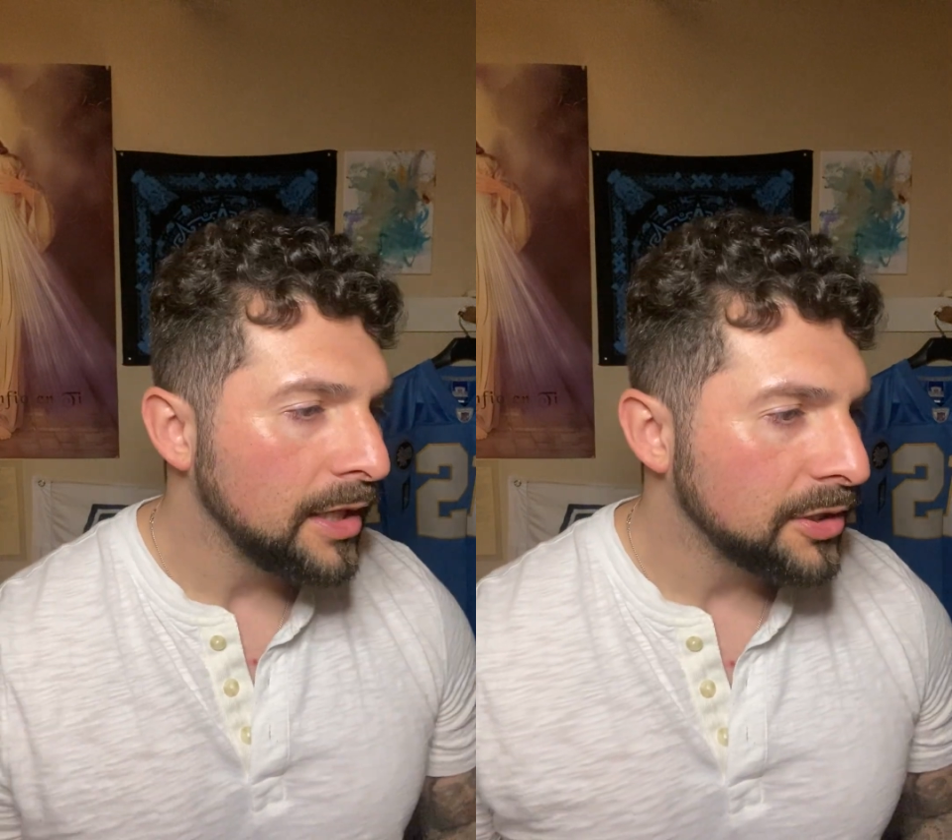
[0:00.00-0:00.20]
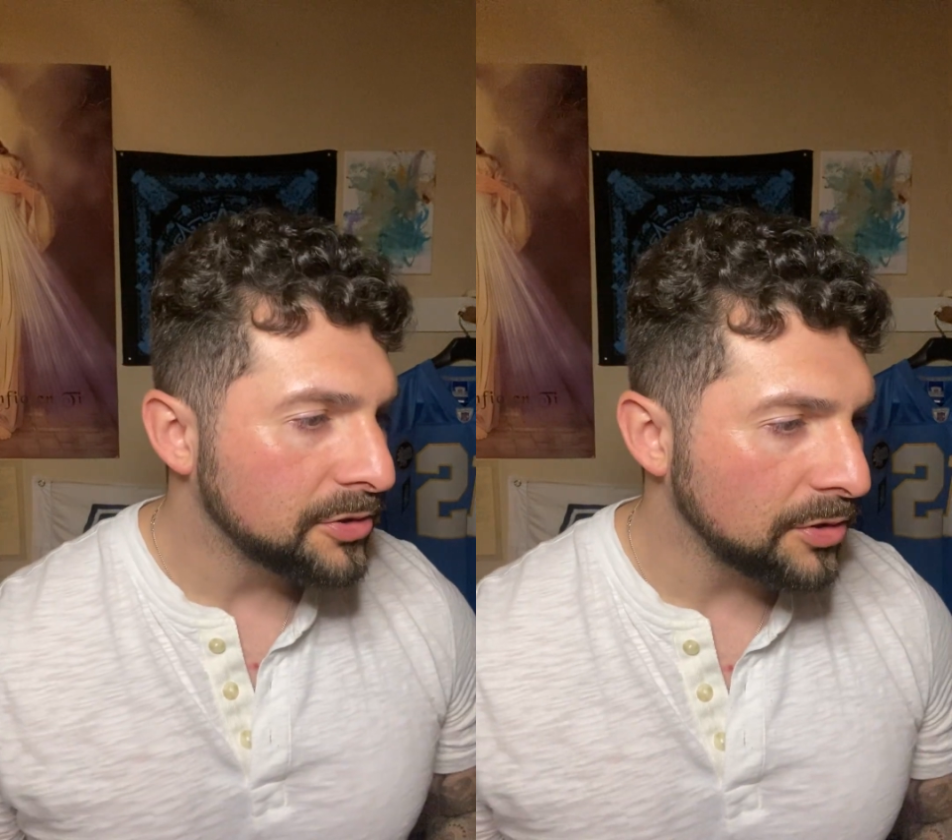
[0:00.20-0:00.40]

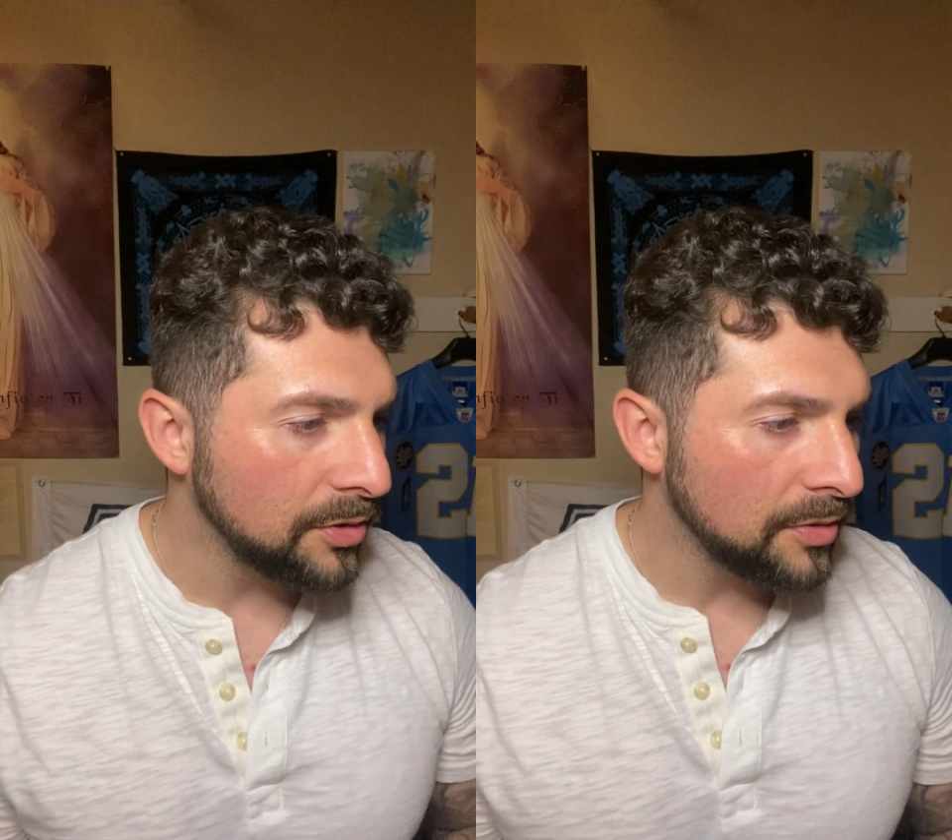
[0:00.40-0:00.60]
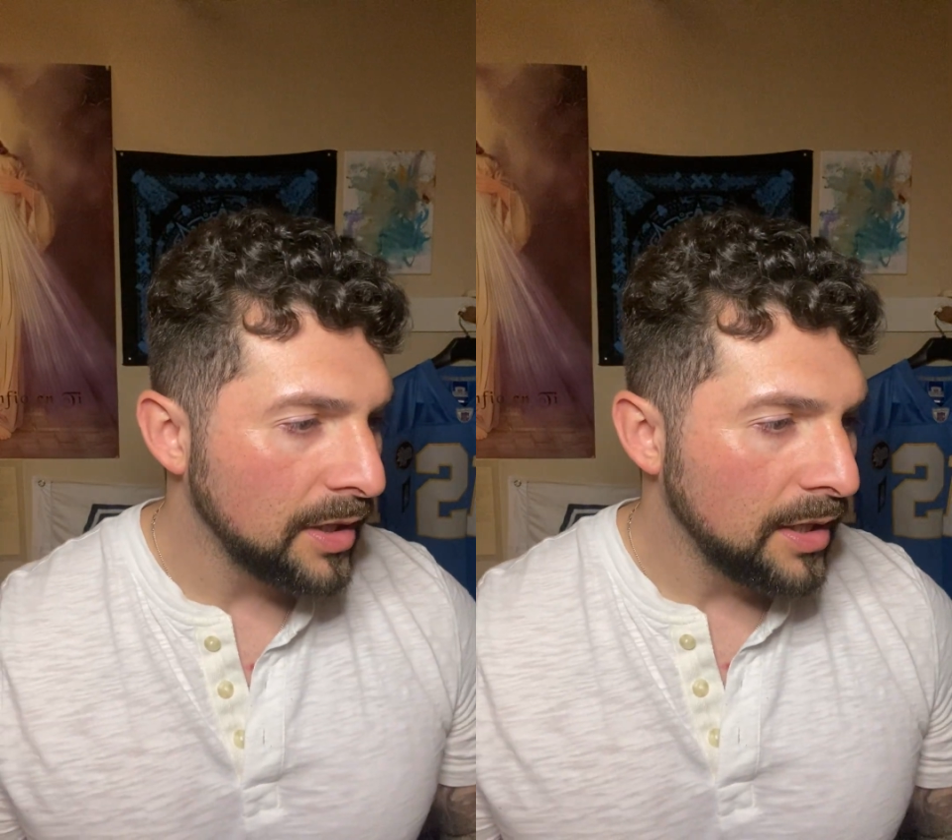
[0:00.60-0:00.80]

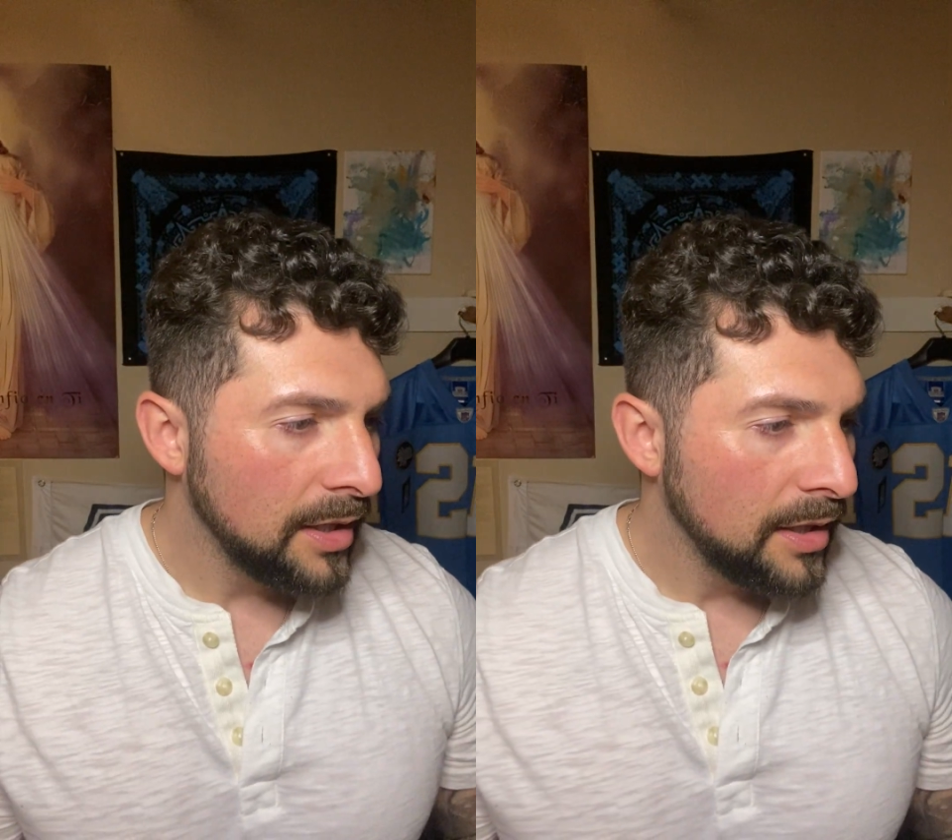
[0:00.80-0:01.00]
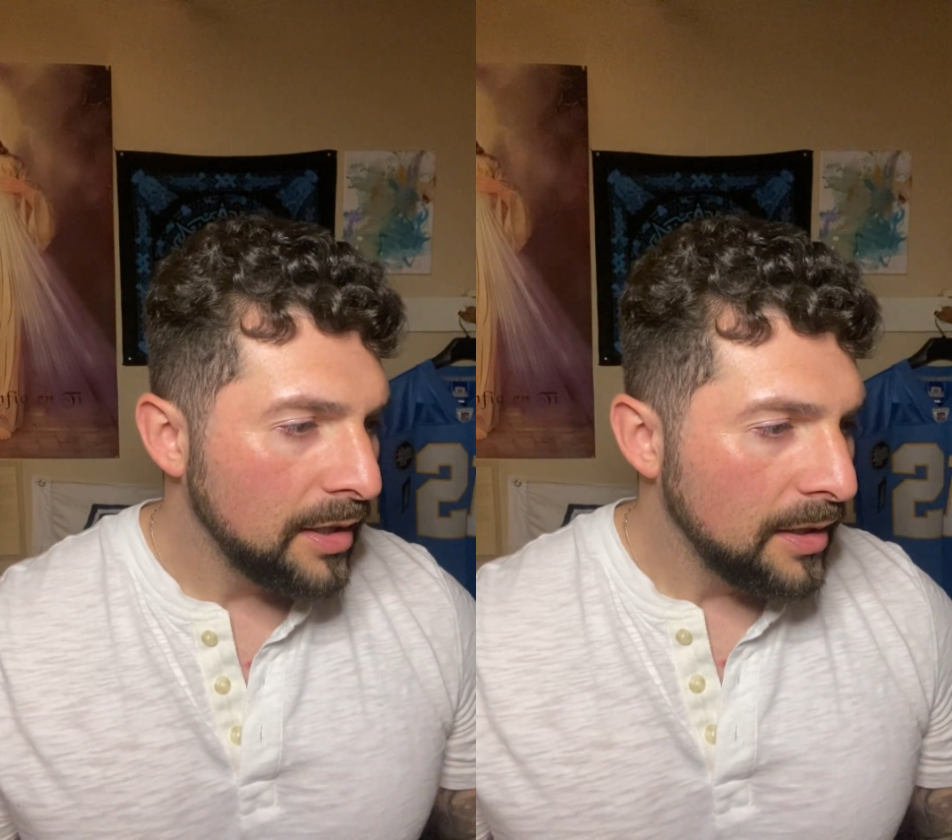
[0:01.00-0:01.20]
So
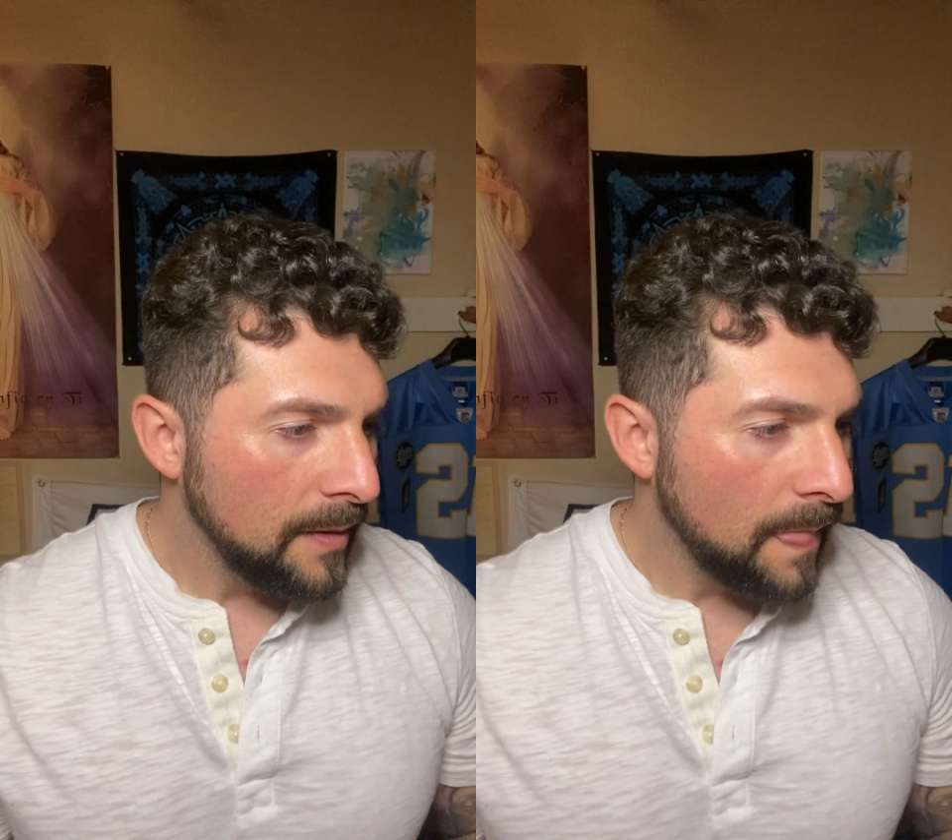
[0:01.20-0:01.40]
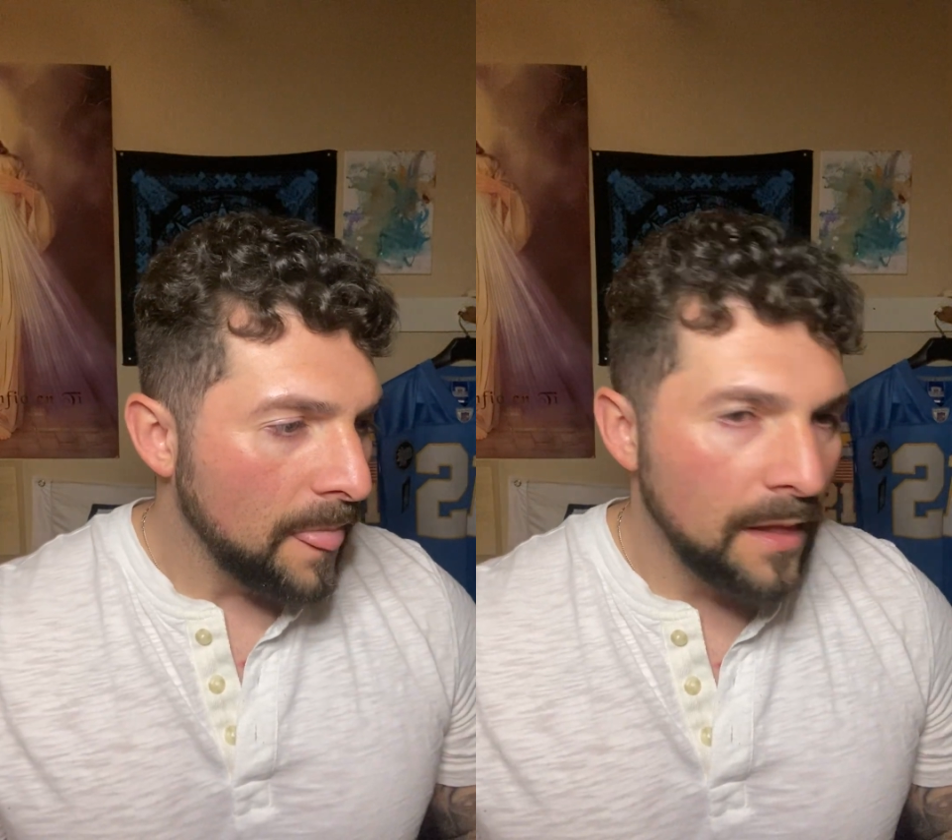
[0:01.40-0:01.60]

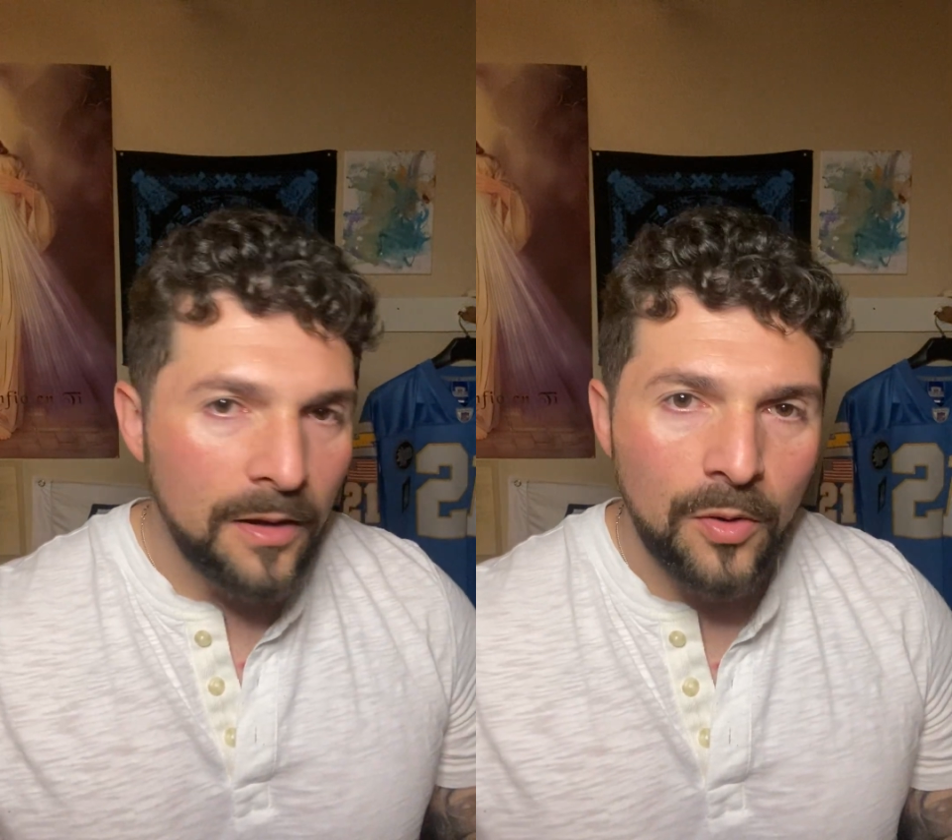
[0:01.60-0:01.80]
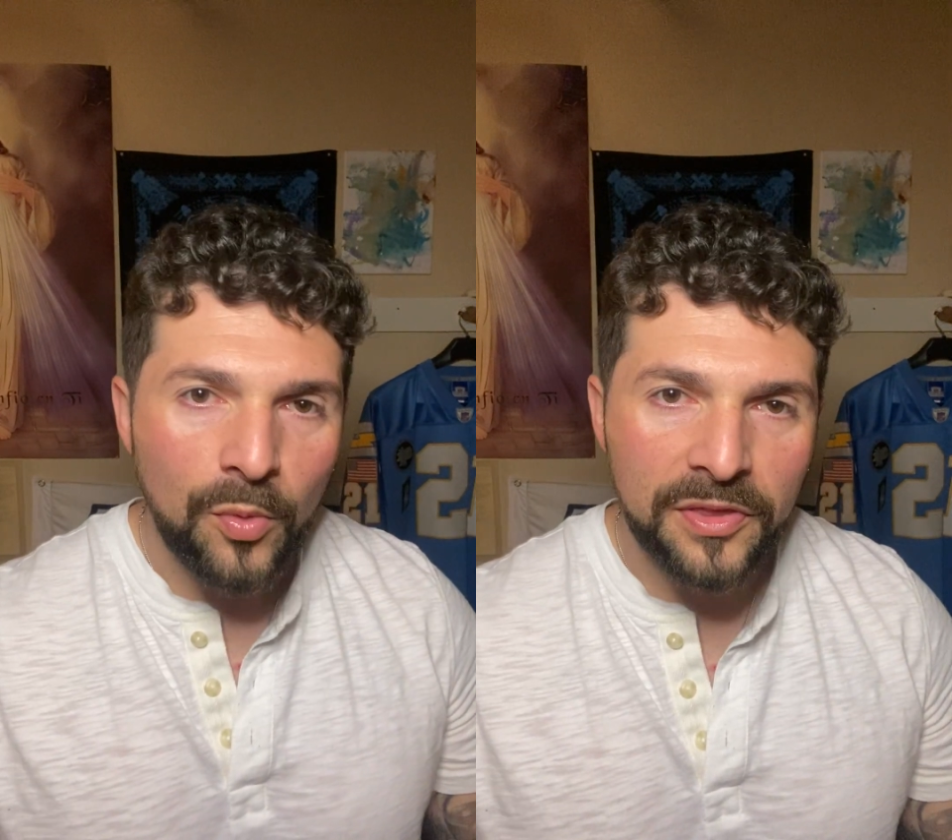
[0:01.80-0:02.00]

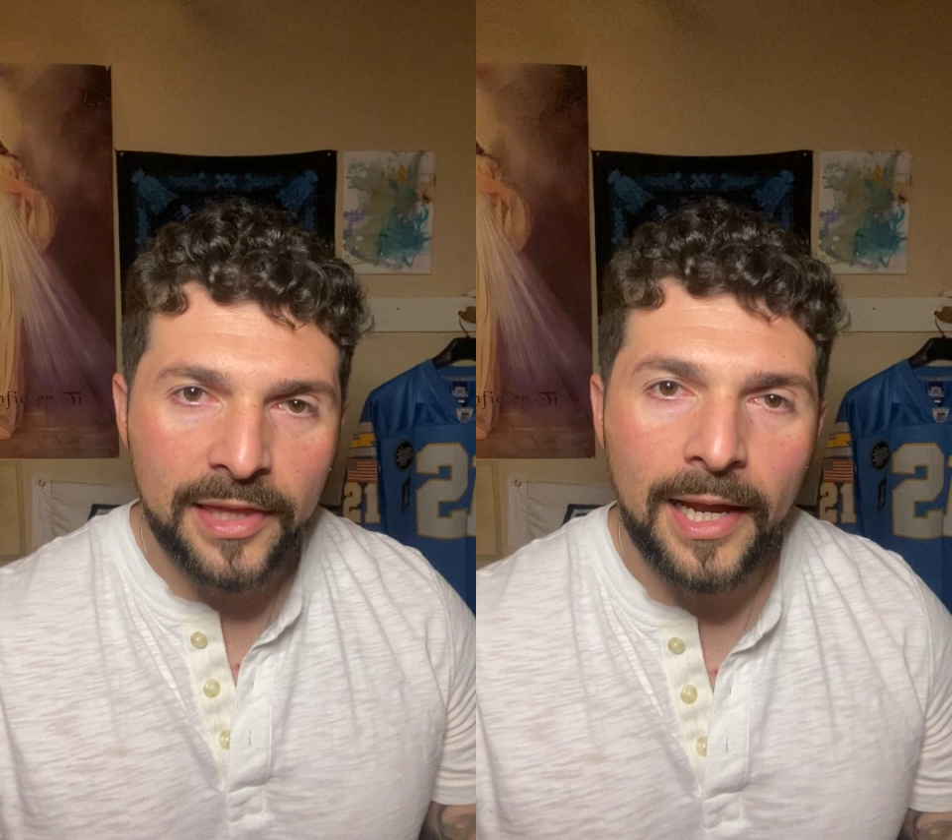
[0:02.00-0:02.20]
with